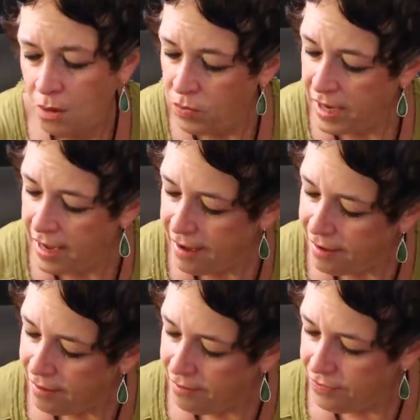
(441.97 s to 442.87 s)
We
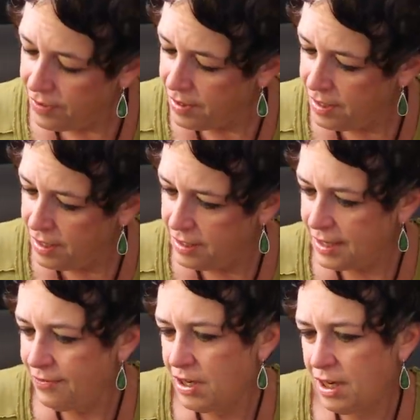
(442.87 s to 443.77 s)
have the
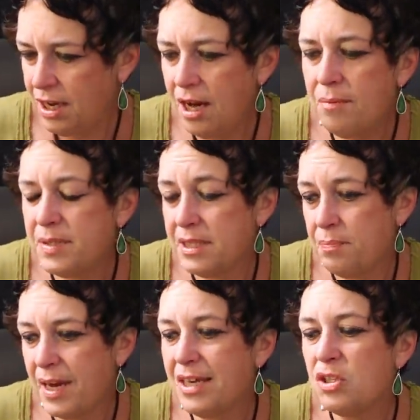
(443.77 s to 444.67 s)
Seven of Cups, the
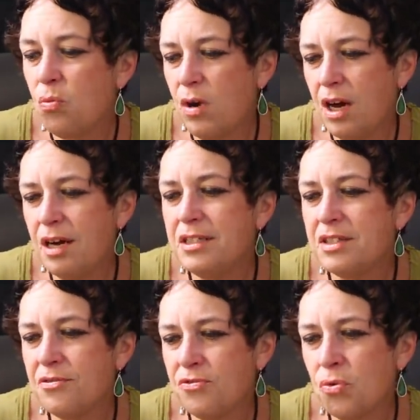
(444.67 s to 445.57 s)
Page of Wands,
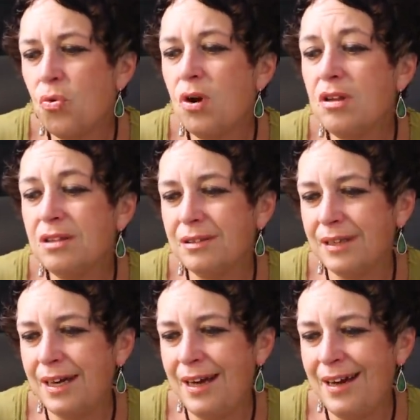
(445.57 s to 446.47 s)
the Fool,
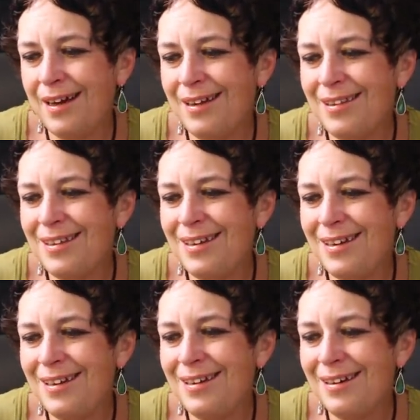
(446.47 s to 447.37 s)
and
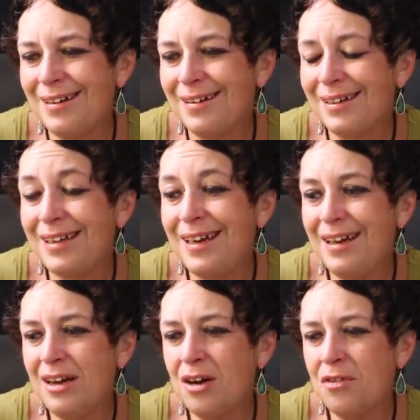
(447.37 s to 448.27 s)
the
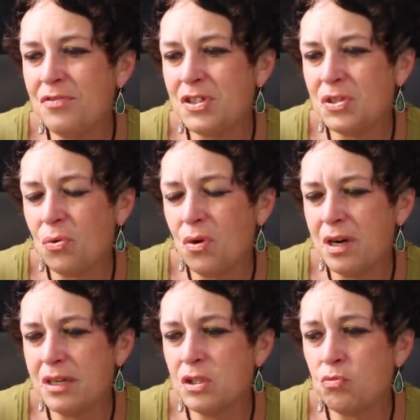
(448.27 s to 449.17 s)
King of
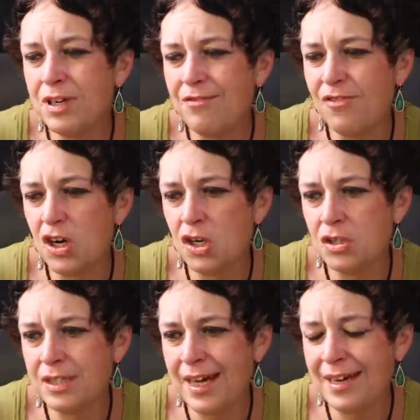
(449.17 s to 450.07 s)
Swords
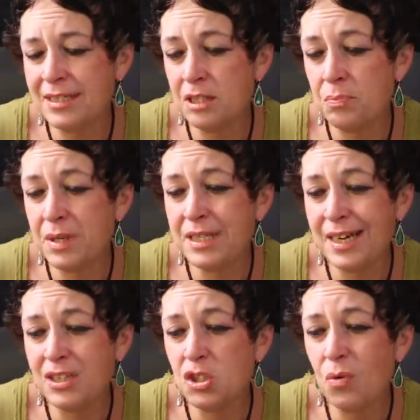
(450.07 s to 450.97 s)
reversed as the
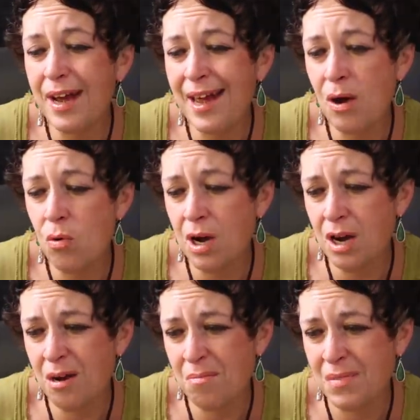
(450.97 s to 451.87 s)
potential
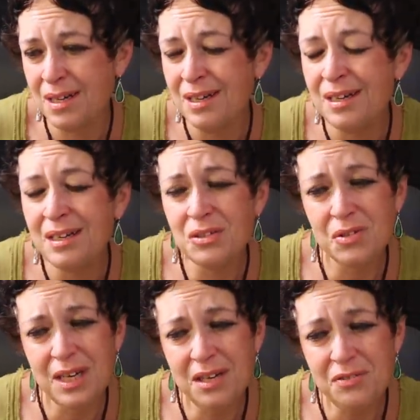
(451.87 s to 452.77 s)
outcome. So
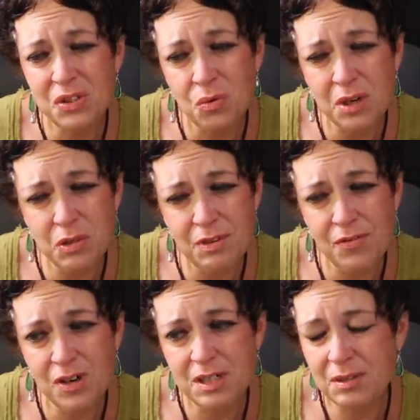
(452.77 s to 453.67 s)
the King of Swords
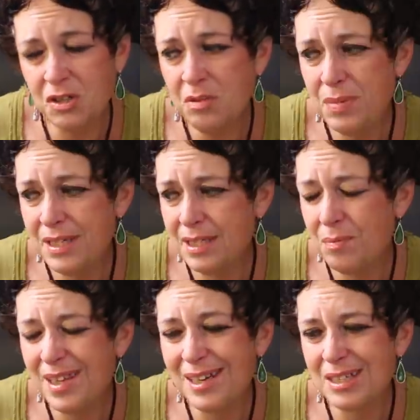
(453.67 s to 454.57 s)
reversed could be
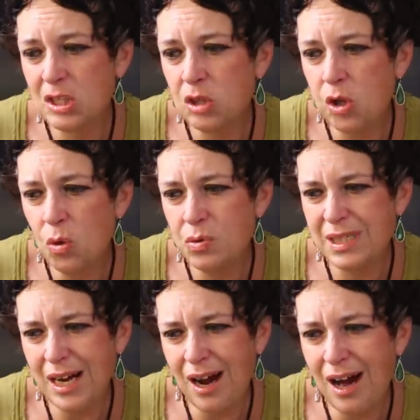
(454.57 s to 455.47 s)
somebody that is
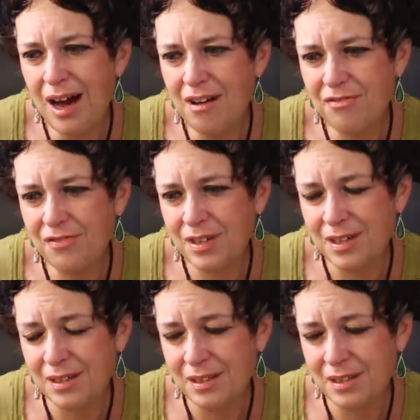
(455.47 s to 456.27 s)
closed off